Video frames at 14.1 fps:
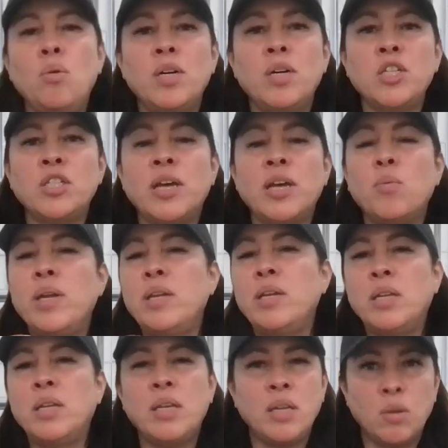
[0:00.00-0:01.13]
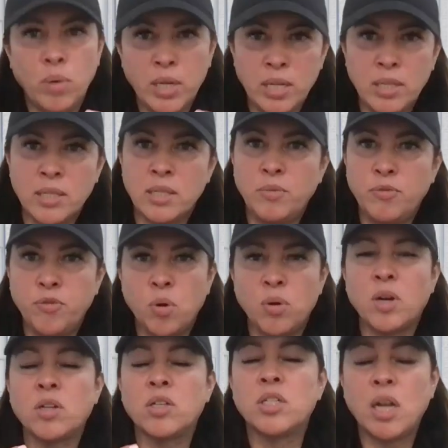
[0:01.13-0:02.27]
much that we need sleep for.
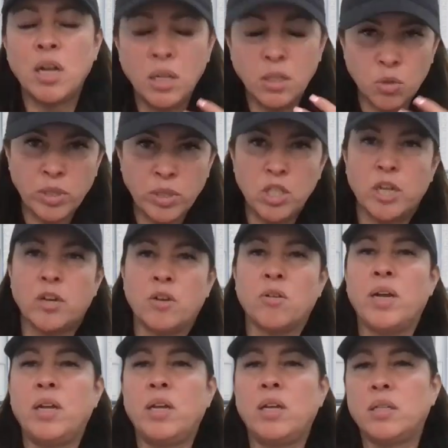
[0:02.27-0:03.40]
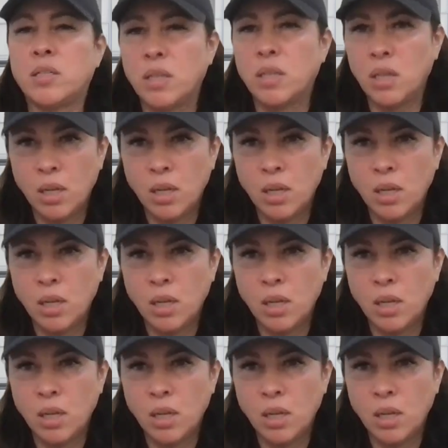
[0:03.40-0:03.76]
Our cells regenerate,